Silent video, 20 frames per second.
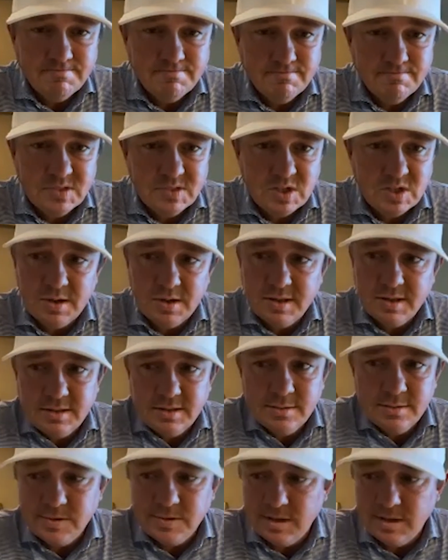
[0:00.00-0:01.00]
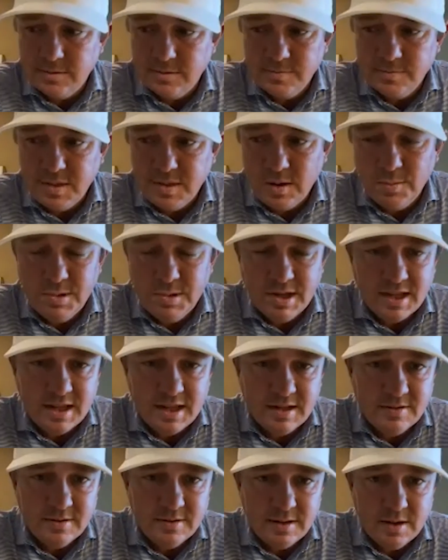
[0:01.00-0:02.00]
So I think there'll
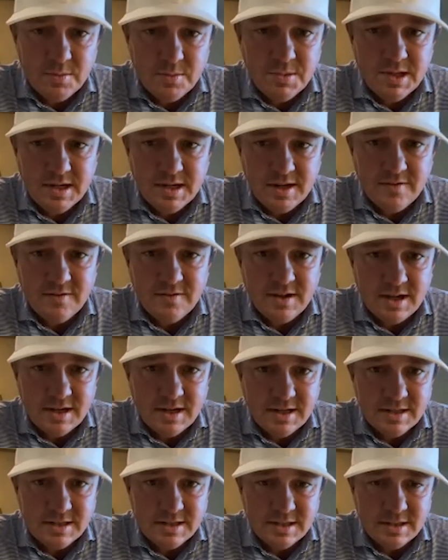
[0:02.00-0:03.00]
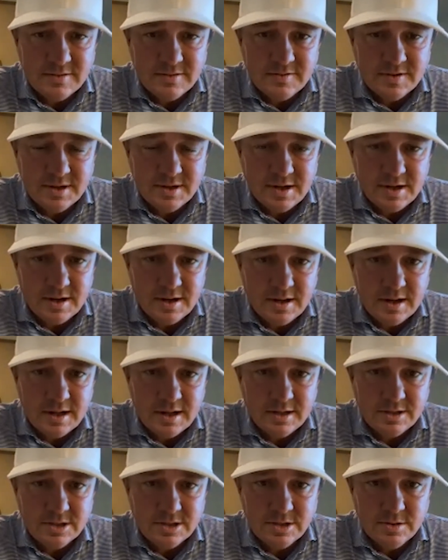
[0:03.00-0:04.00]
be enough guys that figure out how
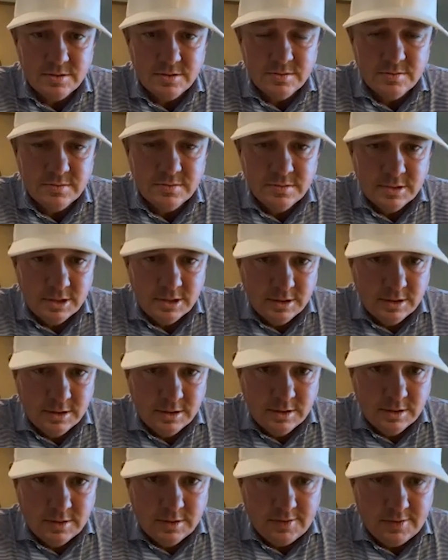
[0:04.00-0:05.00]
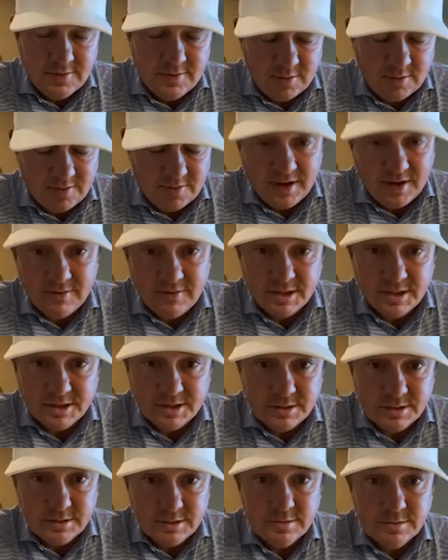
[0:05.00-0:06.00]
to shoot 3, 4, 5
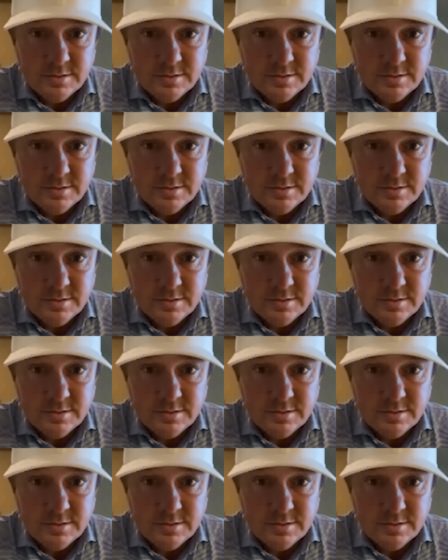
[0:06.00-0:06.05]
under,